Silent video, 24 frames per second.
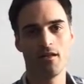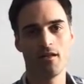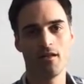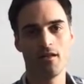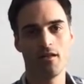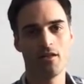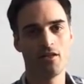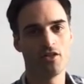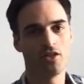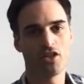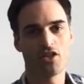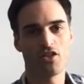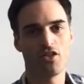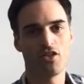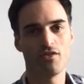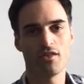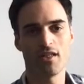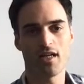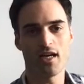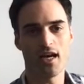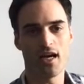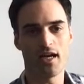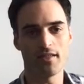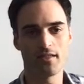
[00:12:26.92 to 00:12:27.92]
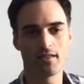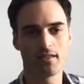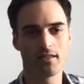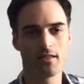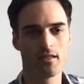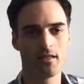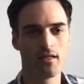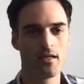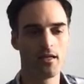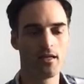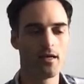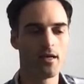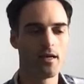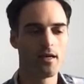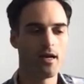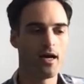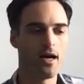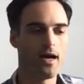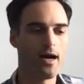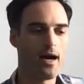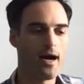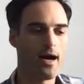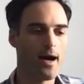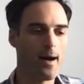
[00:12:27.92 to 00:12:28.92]
They're just using us.
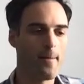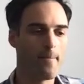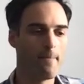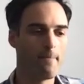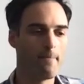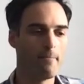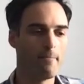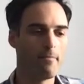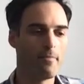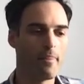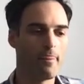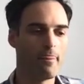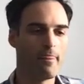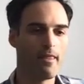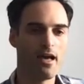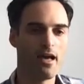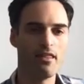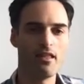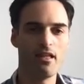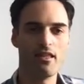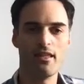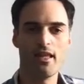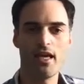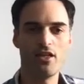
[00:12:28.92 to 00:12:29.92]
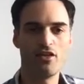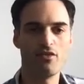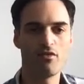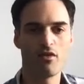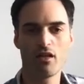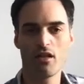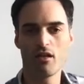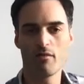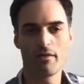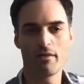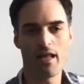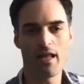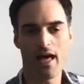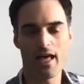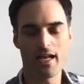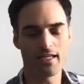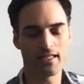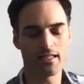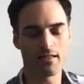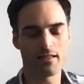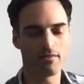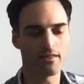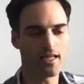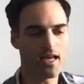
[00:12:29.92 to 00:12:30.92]
And then they do a little bit of edits
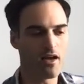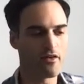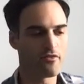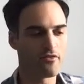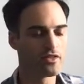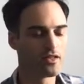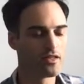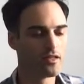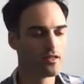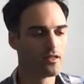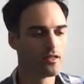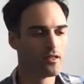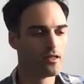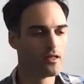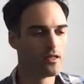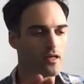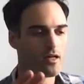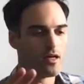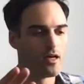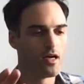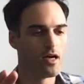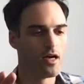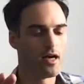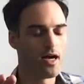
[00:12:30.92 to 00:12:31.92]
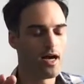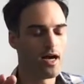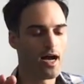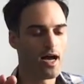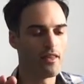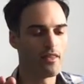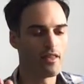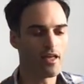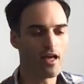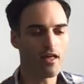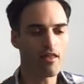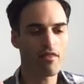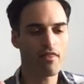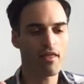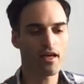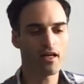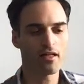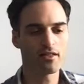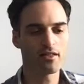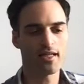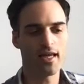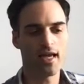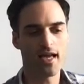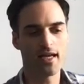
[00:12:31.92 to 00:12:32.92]
themselves. The other thing I'll
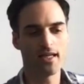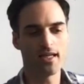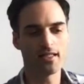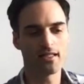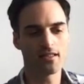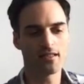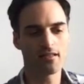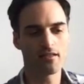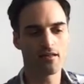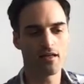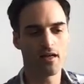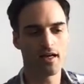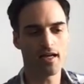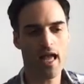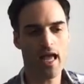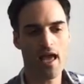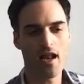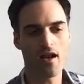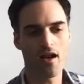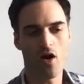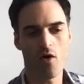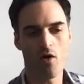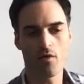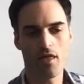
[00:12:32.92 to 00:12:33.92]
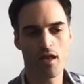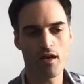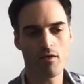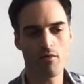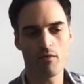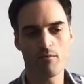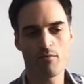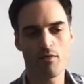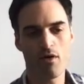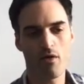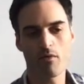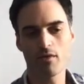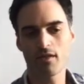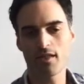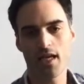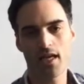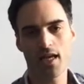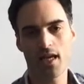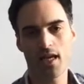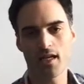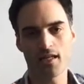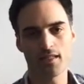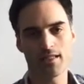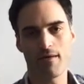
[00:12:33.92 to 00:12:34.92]
say is, again, with Anyword Pro, we're
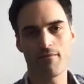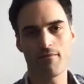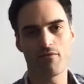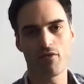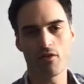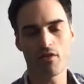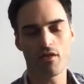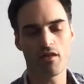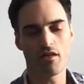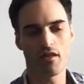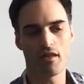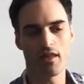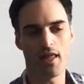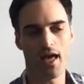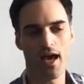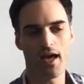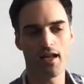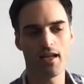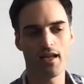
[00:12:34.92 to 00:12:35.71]
taking it a step further than that.